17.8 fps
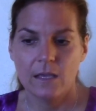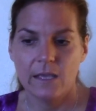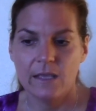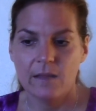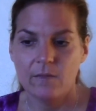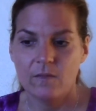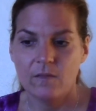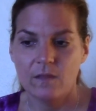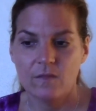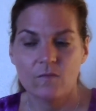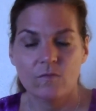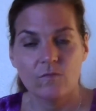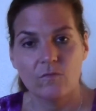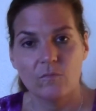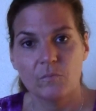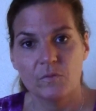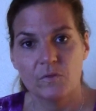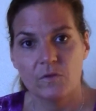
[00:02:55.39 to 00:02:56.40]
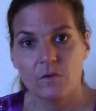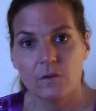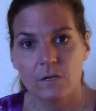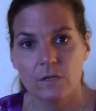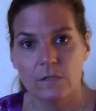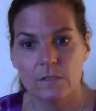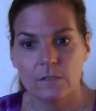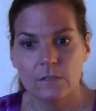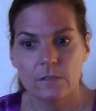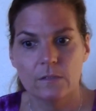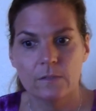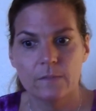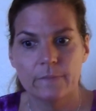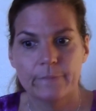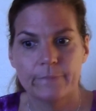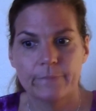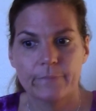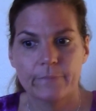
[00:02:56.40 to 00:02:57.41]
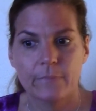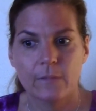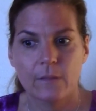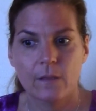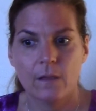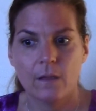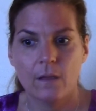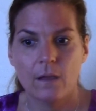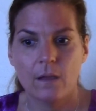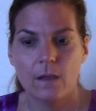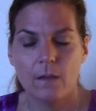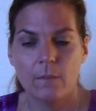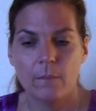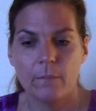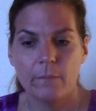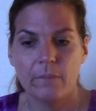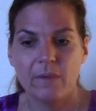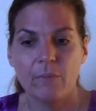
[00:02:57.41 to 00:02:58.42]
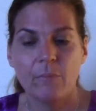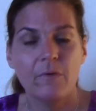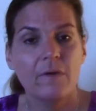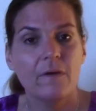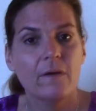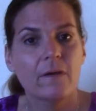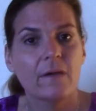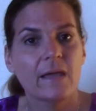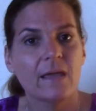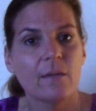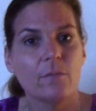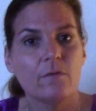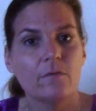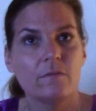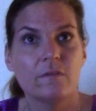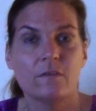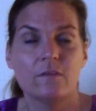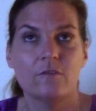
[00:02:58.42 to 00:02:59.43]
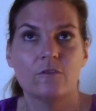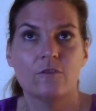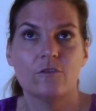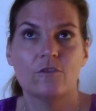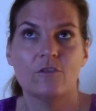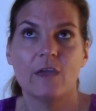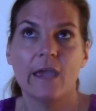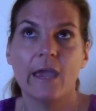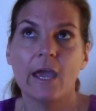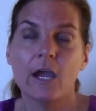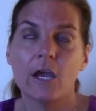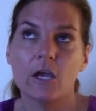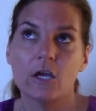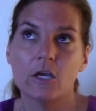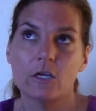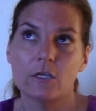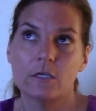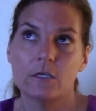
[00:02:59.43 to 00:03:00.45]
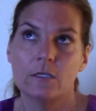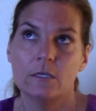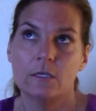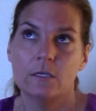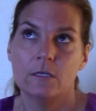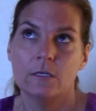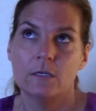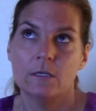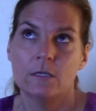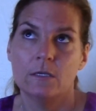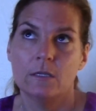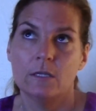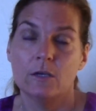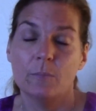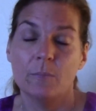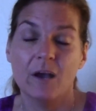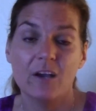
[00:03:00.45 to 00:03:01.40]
In this group circle, people are able to share their